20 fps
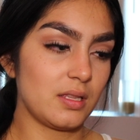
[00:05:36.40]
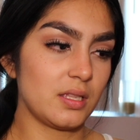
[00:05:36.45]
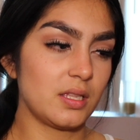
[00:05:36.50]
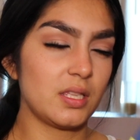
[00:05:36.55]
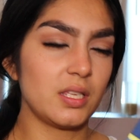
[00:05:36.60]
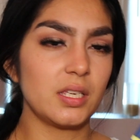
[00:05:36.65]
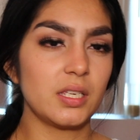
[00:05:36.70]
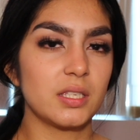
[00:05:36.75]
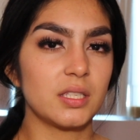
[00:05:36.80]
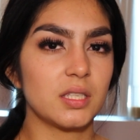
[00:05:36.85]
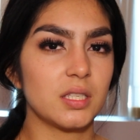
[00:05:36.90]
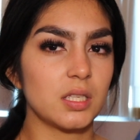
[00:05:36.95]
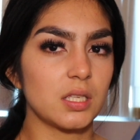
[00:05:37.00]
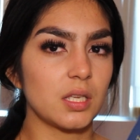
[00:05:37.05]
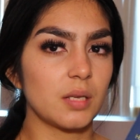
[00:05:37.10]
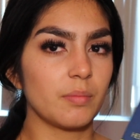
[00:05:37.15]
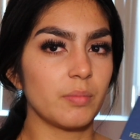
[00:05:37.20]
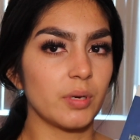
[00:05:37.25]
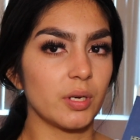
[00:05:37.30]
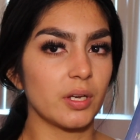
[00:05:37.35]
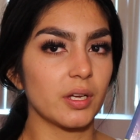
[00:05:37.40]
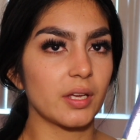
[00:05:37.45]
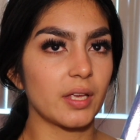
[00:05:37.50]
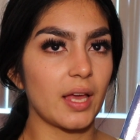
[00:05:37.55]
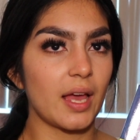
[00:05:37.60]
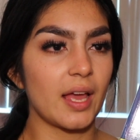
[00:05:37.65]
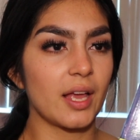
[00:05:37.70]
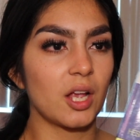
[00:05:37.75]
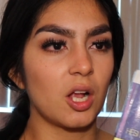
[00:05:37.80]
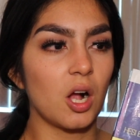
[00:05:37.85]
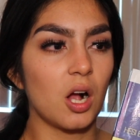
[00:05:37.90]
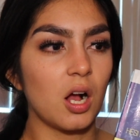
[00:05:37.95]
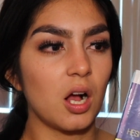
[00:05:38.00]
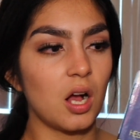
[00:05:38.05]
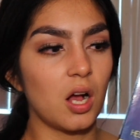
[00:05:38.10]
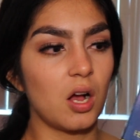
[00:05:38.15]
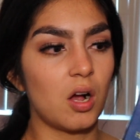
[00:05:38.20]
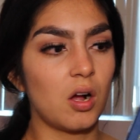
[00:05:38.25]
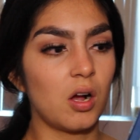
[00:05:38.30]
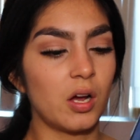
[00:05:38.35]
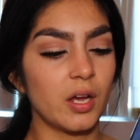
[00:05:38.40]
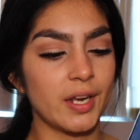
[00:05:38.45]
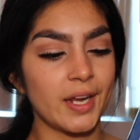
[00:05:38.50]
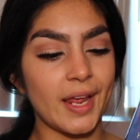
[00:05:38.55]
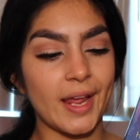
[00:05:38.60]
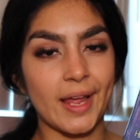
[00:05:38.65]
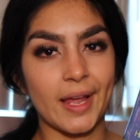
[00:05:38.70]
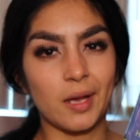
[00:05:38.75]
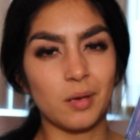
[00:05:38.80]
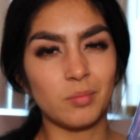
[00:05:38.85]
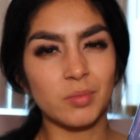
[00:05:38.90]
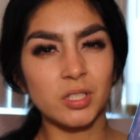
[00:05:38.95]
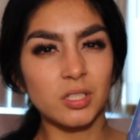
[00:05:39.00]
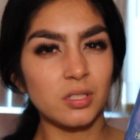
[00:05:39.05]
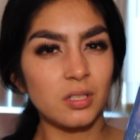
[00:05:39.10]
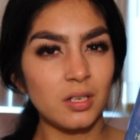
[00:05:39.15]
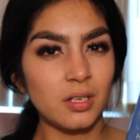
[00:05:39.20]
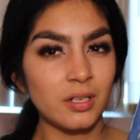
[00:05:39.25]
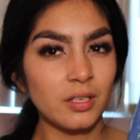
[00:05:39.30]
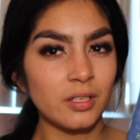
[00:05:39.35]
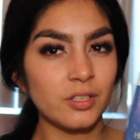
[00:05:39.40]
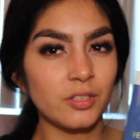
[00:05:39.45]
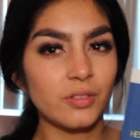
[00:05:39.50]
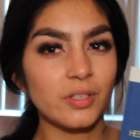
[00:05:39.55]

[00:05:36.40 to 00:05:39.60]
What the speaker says: this book I got on Amazon.